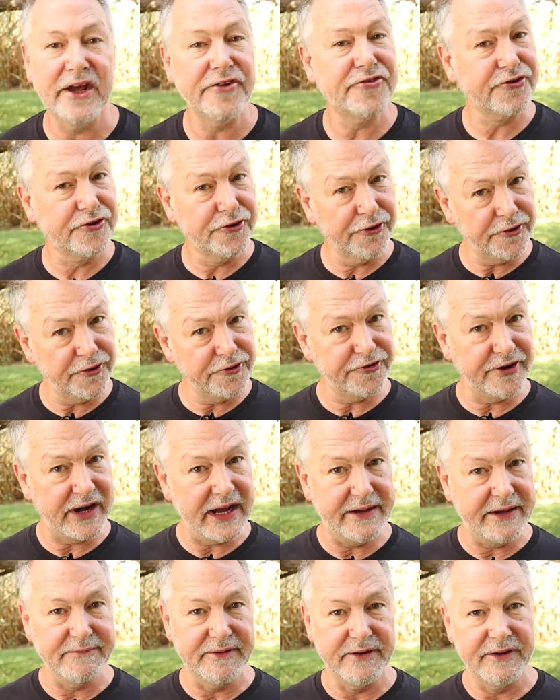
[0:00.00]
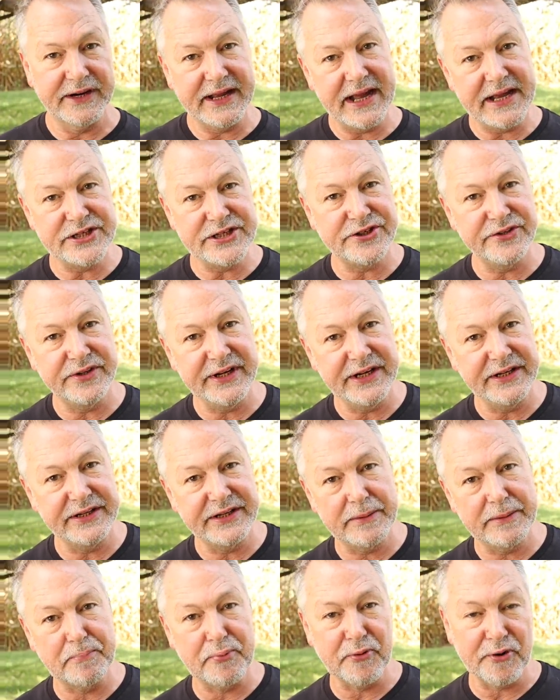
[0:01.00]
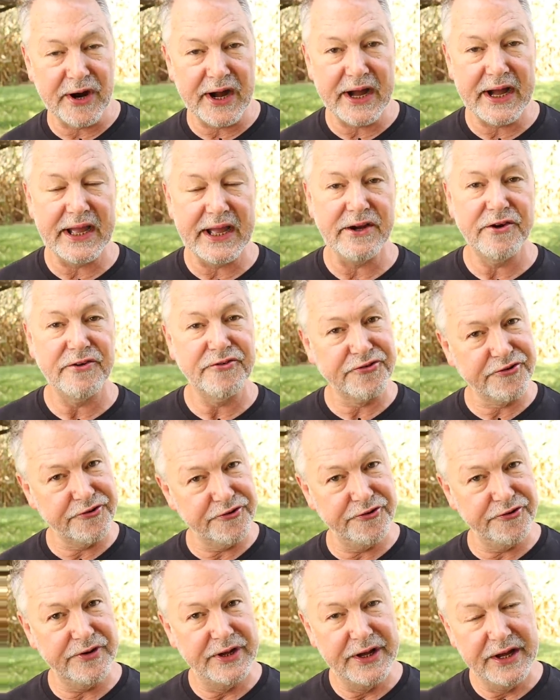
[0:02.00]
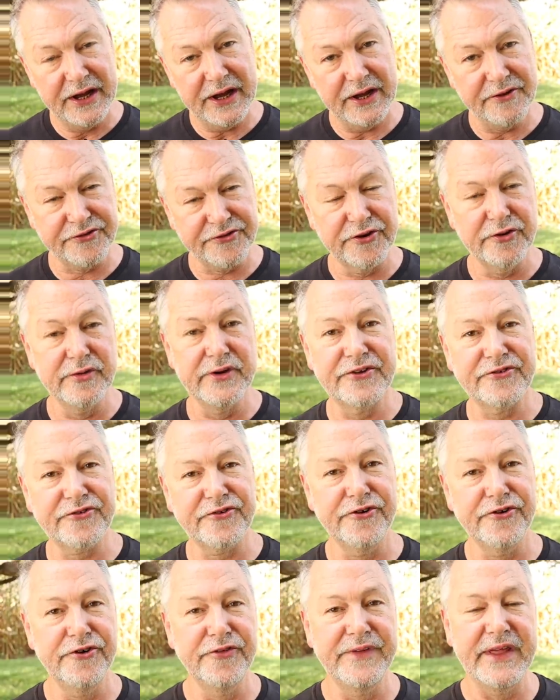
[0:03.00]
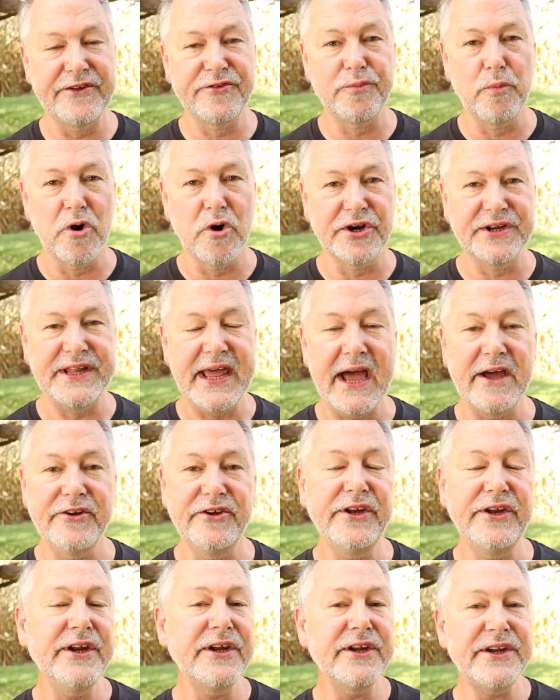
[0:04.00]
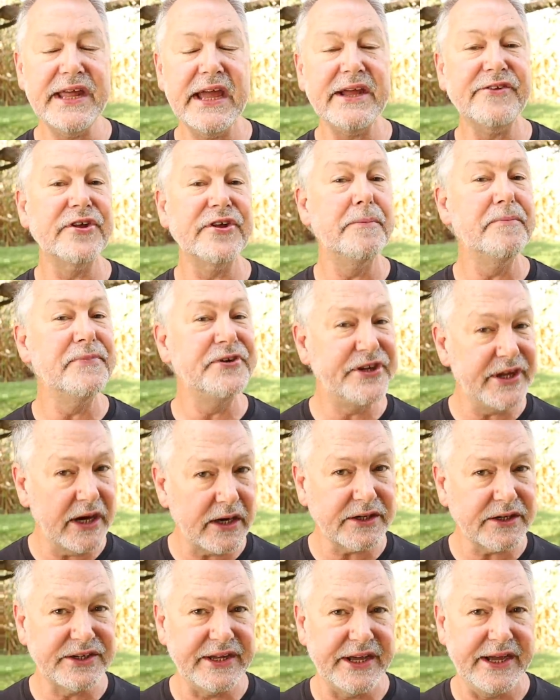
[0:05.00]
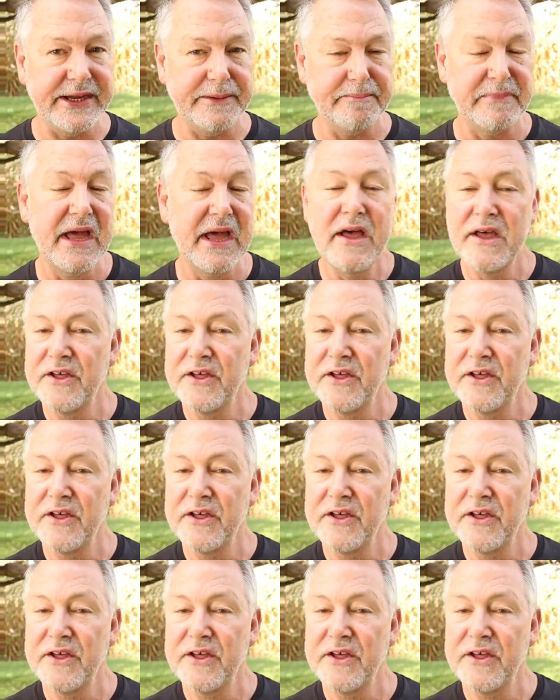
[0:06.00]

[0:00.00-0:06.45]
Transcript: a screwdriver in case you need to pry or screw a screw that's worked out. You need to take some duct tape.